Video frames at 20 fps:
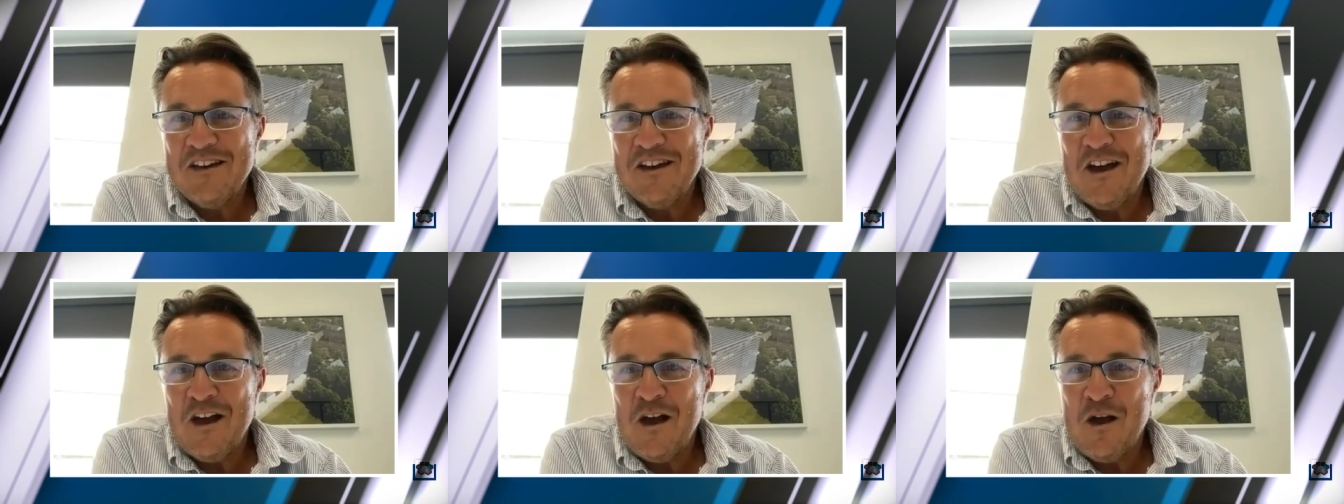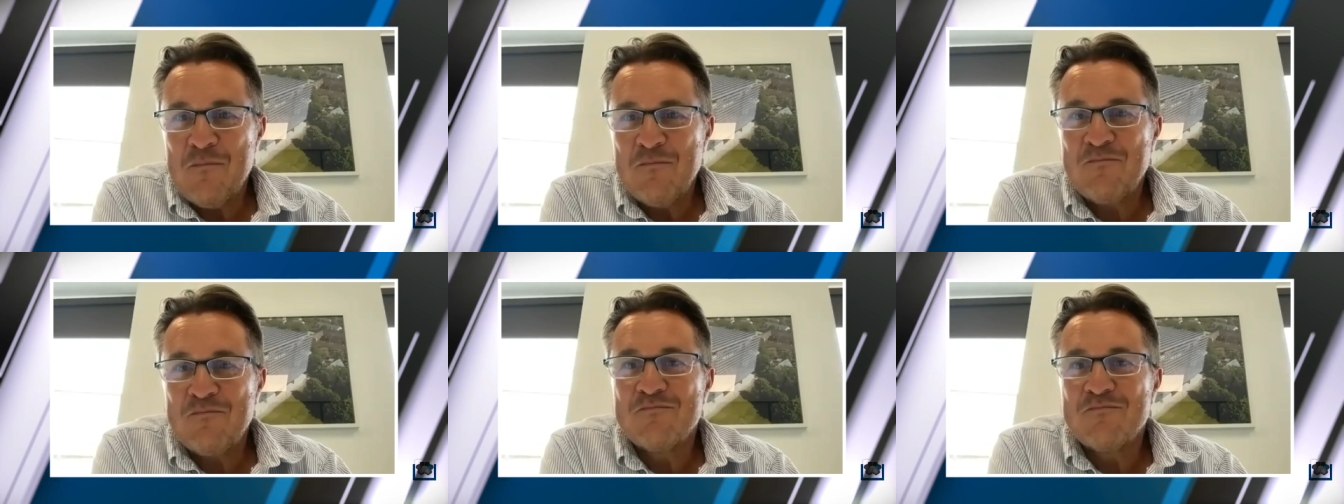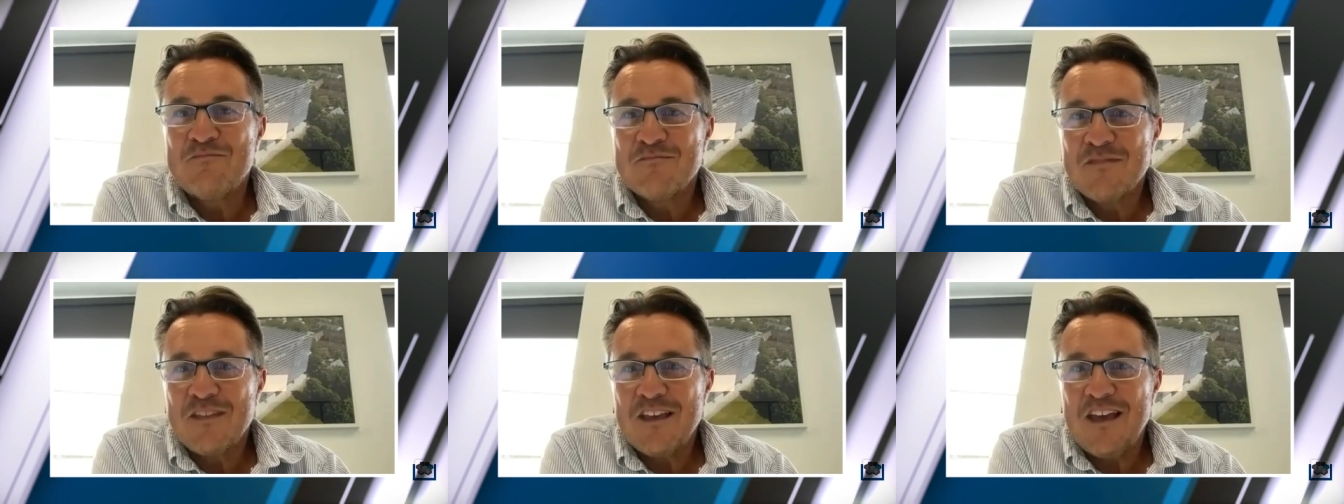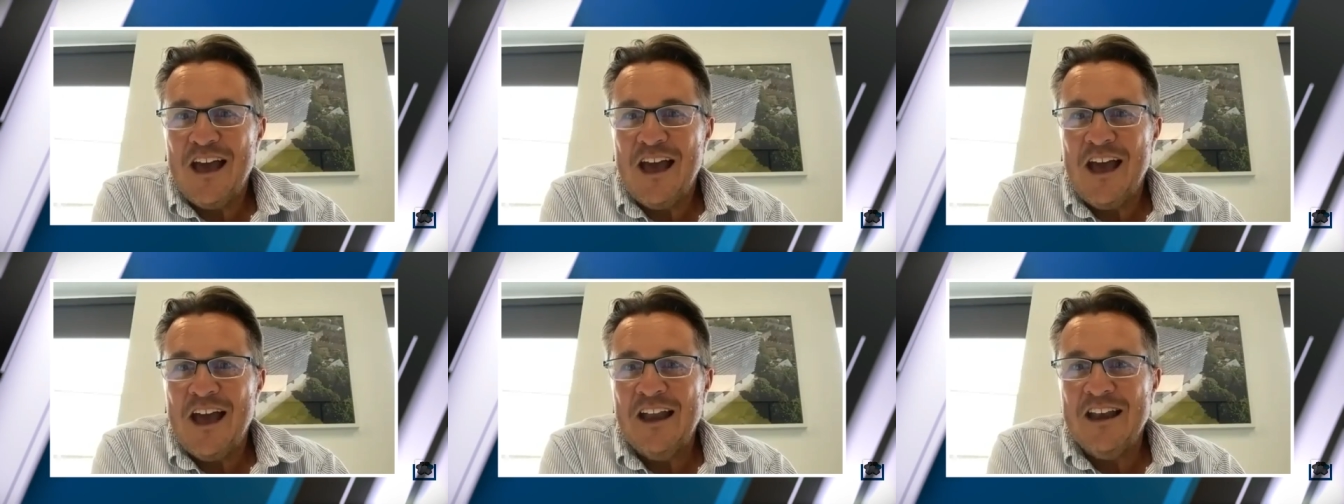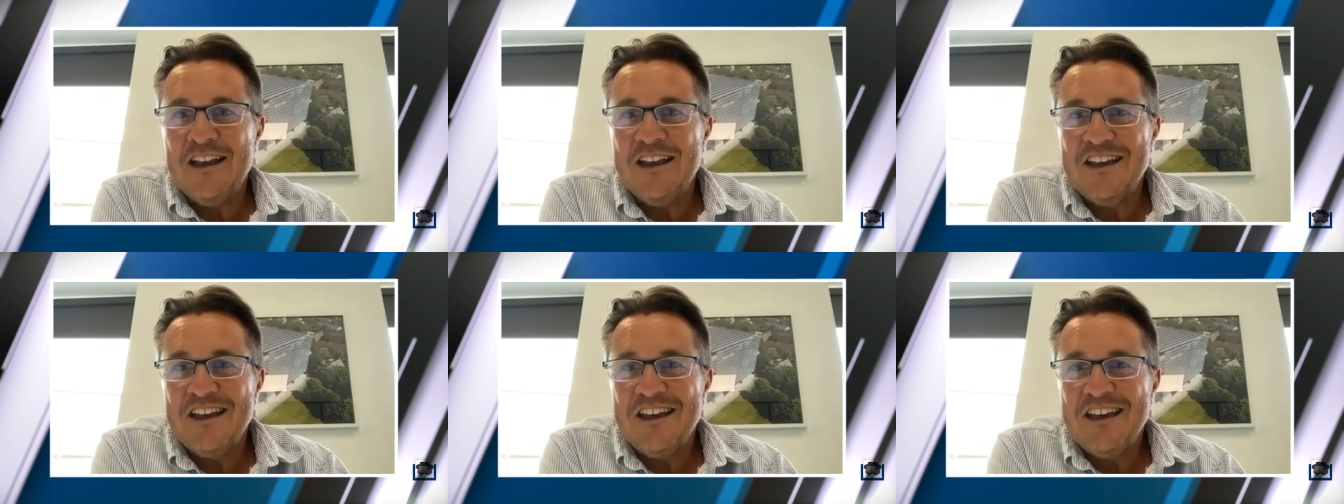um,
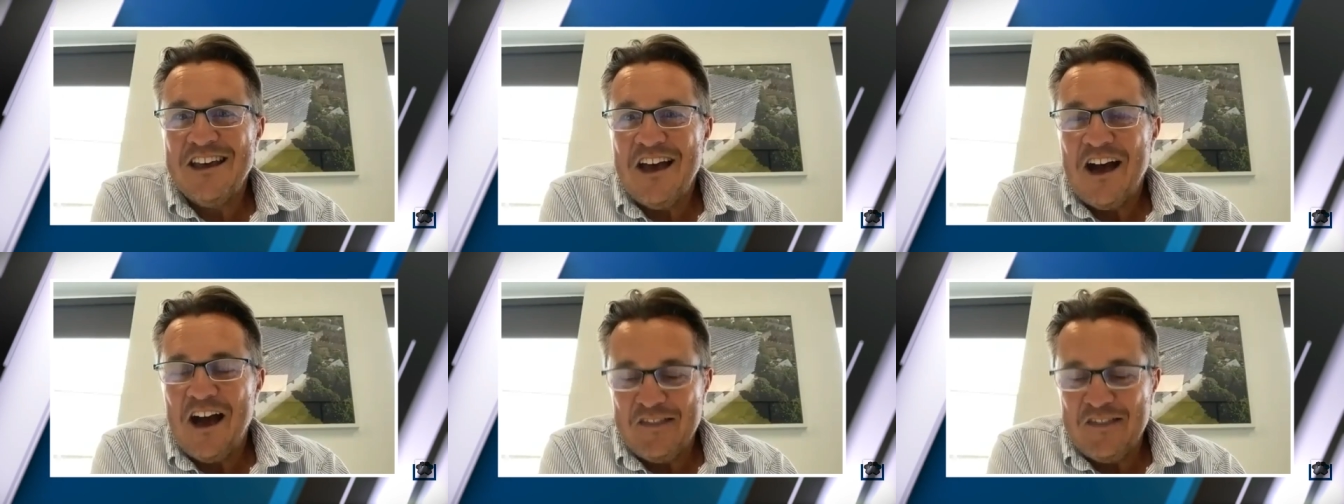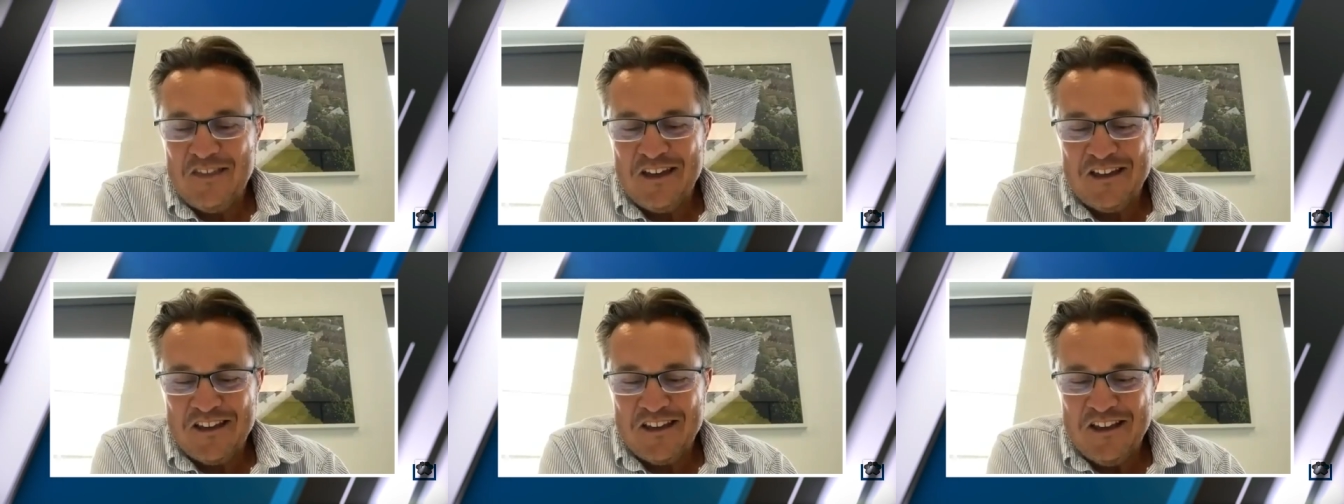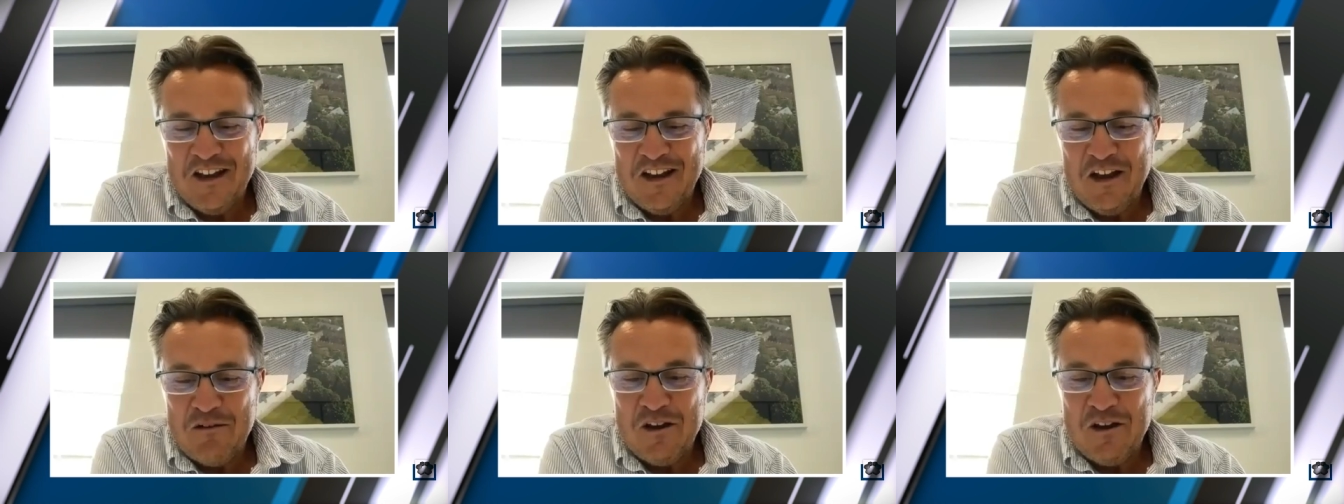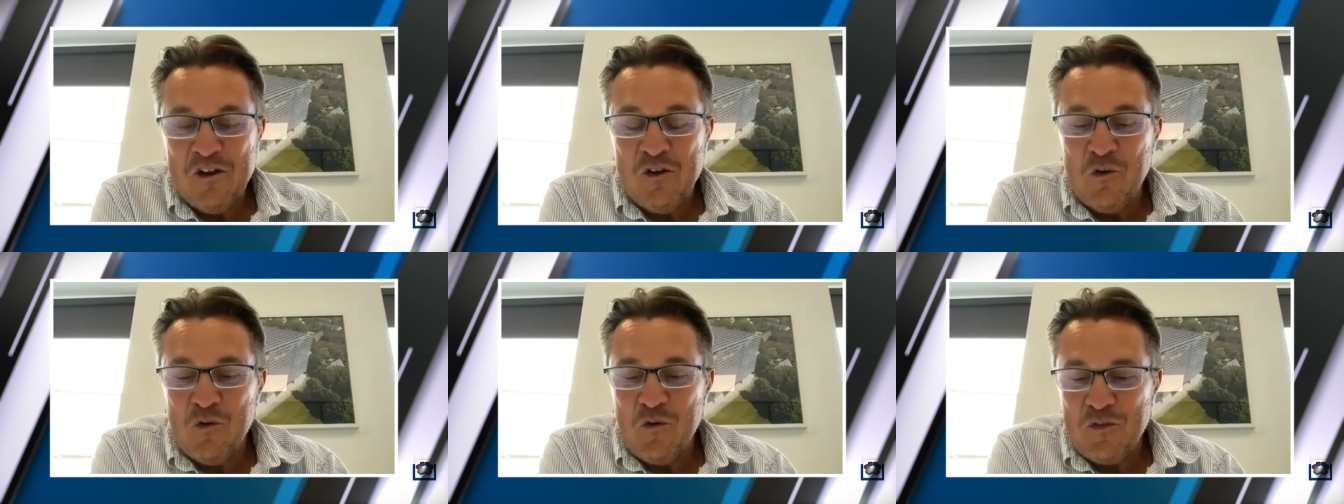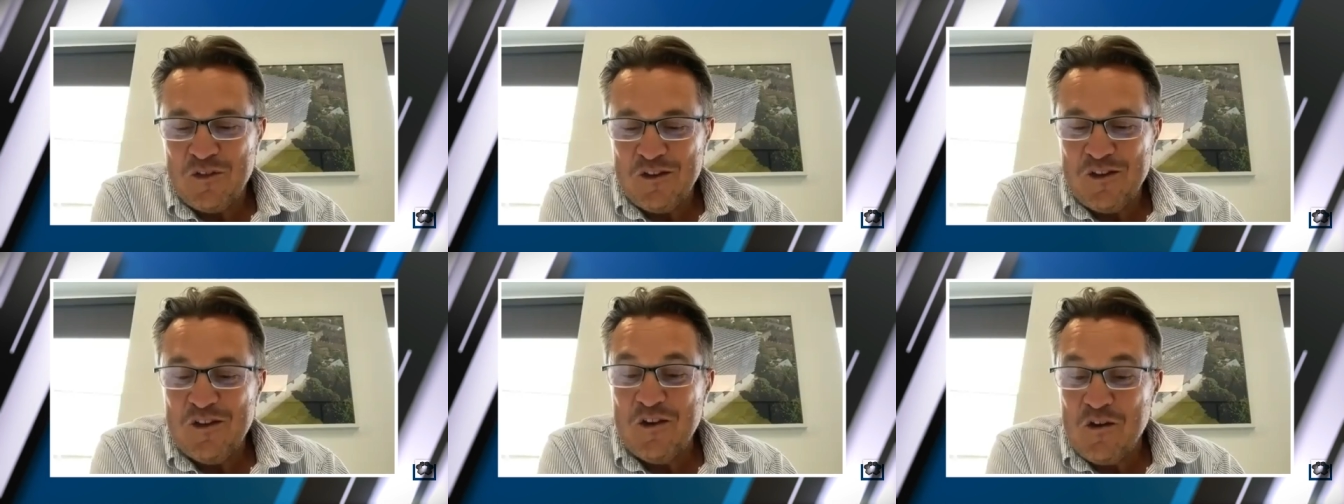and I think you know in
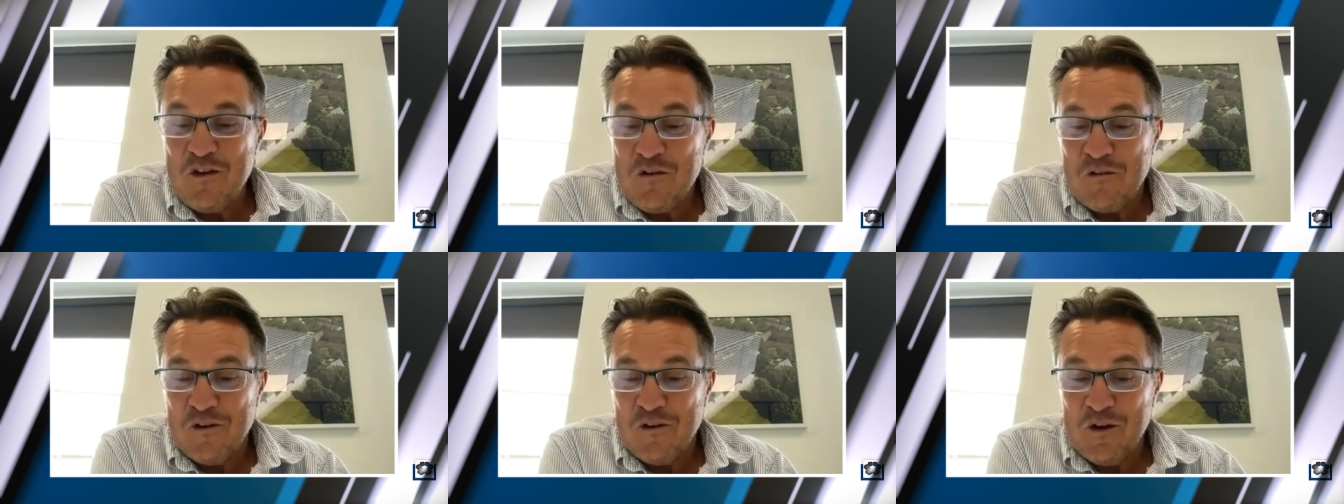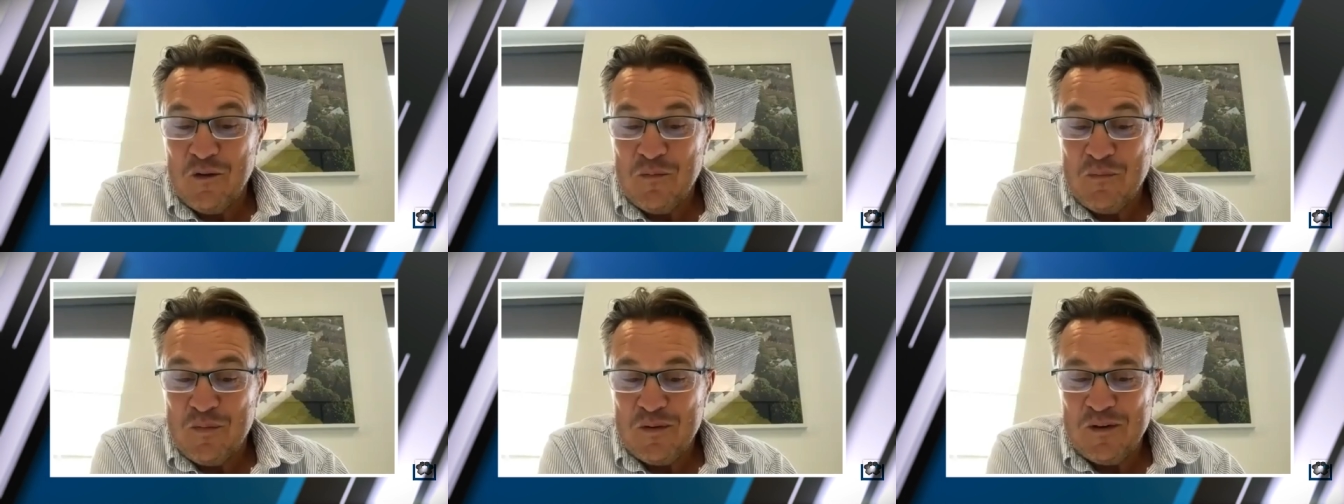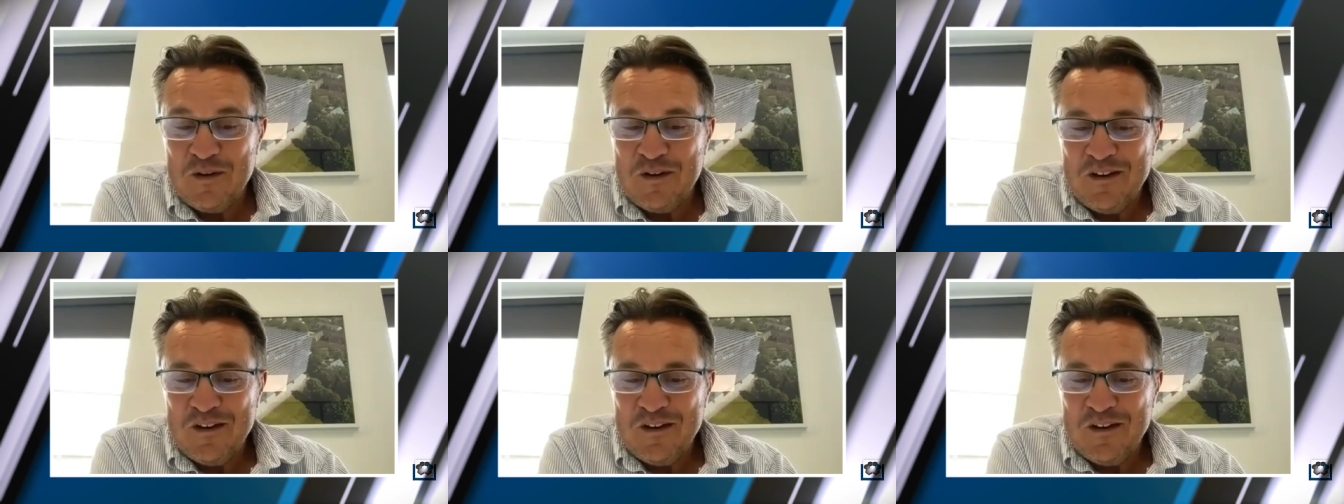northern Europe,